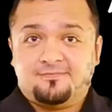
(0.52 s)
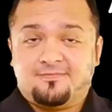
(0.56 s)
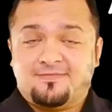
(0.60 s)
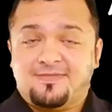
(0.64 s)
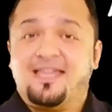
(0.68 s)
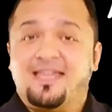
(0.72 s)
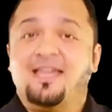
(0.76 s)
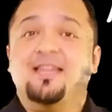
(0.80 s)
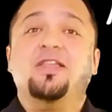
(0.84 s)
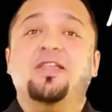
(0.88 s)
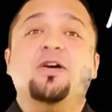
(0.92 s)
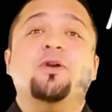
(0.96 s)

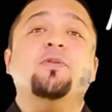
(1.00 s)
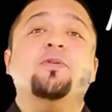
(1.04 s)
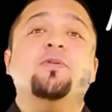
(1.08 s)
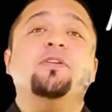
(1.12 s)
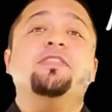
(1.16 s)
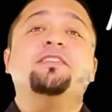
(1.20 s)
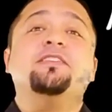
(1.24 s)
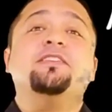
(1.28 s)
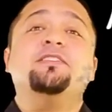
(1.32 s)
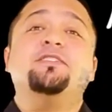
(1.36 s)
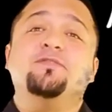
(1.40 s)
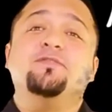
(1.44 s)
Hello, in
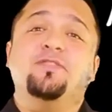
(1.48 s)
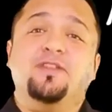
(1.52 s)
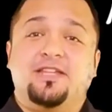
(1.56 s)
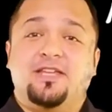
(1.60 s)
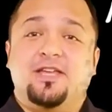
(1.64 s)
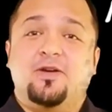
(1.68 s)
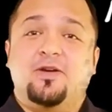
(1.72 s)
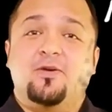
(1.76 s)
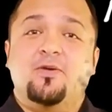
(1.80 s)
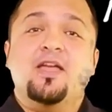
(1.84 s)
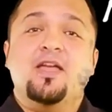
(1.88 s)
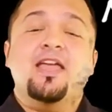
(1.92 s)
this
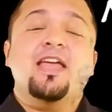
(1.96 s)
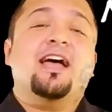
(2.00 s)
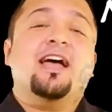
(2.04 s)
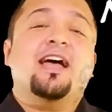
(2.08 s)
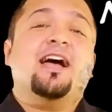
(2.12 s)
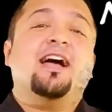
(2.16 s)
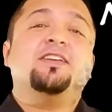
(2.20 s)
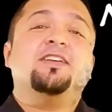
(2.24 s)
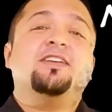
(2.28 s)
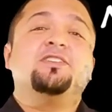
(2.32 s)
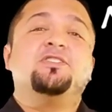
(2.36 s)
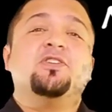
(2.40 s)
video, I
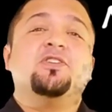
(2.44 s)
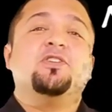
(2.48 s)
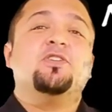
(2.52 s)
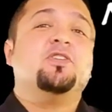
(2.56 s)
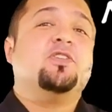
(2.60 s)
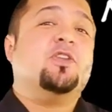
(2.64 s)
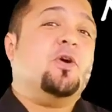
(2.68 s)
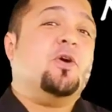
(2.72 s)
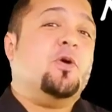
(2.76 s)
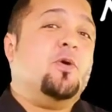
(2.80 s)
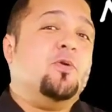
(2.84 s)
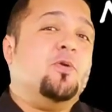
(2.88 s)
show you
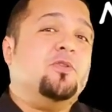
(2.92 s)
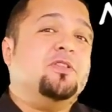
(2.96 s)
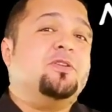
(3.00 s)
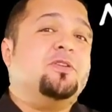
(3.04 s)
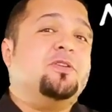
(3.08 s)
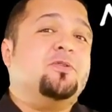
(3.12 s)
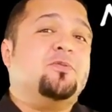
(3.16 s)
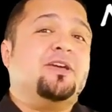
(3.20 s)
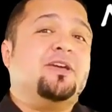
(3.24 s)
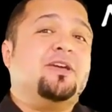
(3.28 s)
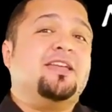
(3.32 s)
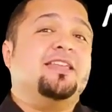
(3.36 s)
the only
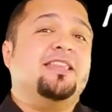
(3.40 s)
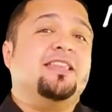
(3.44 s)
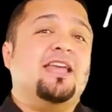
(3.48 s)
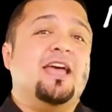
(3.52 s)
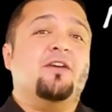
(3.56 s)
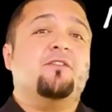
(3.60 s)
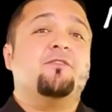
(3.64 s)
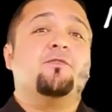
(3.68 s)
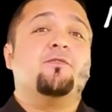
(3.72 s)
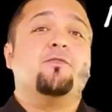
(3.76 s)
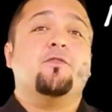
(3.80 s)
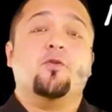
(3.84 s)
way left
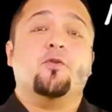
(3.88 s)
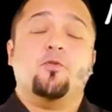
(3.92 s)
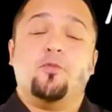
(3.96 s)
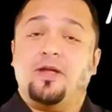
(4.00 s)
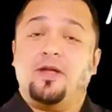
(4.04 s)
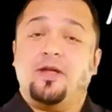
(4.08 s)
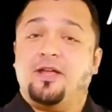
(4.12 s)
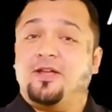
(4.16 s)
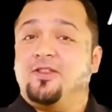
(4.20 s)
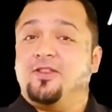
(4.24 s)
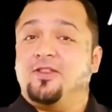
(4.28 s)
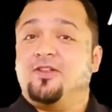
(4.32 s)
for
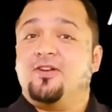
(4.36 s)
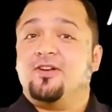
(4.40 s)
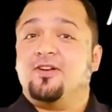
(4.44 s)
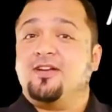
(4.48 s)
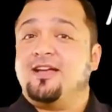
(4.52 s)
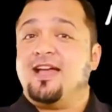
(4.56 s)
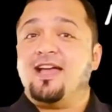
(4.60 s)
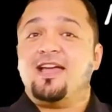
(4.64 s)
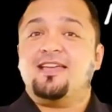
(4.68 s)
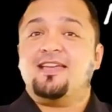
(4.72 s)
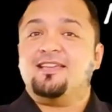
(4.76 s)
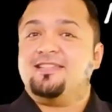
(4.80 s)
regular
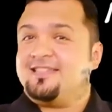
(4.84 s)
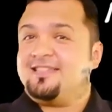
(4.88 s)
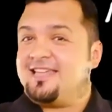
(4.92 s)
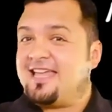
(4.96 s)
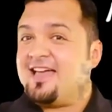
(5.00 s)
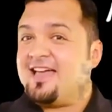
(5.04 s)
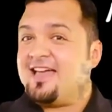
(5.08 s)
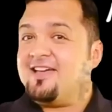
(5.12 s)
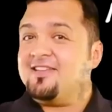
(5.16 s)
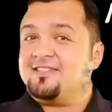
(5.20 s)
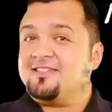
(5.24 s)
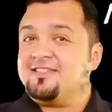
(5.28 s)
guys,
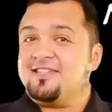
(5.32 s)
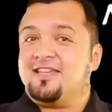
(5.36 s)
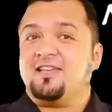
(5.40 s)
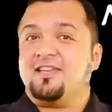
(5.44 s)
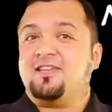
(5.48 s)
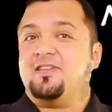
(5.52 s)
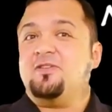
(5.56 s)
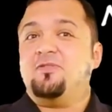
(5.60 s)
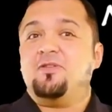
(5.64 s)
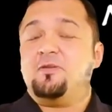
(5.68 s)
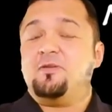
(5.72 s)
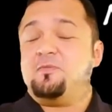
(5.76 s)
gals like
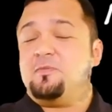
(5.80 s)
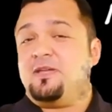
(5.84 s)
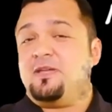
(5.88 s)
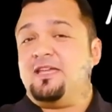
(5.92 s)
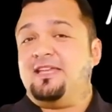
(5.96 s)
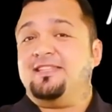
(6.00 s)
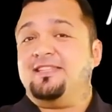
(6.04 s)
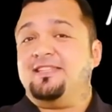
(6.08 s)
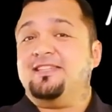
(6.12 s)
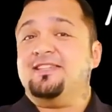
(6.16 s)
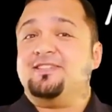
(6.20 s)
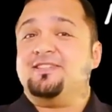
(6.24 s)
you and me
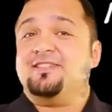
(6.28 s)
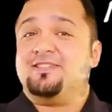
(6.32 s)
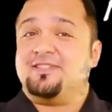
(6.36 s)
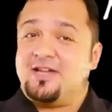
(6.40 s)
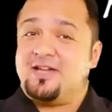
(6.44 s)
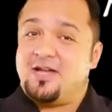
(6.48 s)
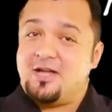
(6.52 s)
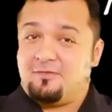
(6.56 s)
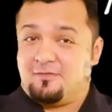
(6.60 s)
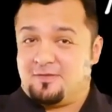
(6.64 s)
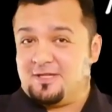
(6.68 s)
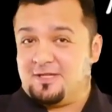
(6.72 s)
to
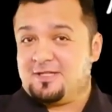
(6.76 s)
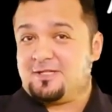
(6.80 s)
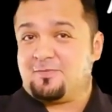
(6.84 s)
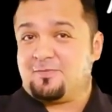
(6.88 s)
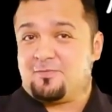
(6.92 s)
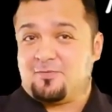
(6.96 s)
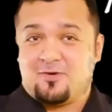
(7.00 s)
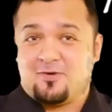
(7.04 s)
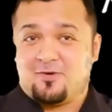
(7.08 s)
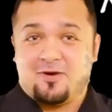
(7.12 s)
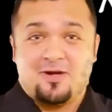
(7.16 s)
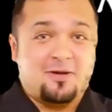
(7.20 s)
solve this
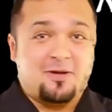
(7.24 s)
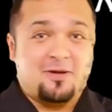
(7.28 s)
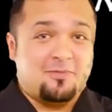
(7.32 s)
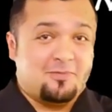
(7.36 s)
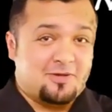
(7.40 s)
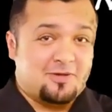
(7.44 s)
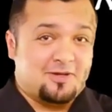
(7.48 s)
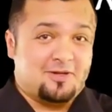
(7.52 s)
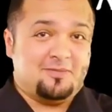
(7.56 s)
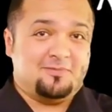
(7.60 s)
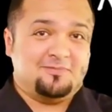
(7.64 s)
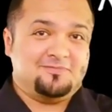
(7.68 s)

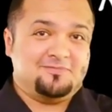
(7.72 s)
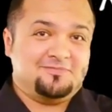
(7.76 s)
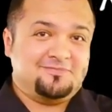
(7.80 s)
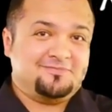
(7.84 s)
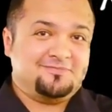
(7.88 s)
problem.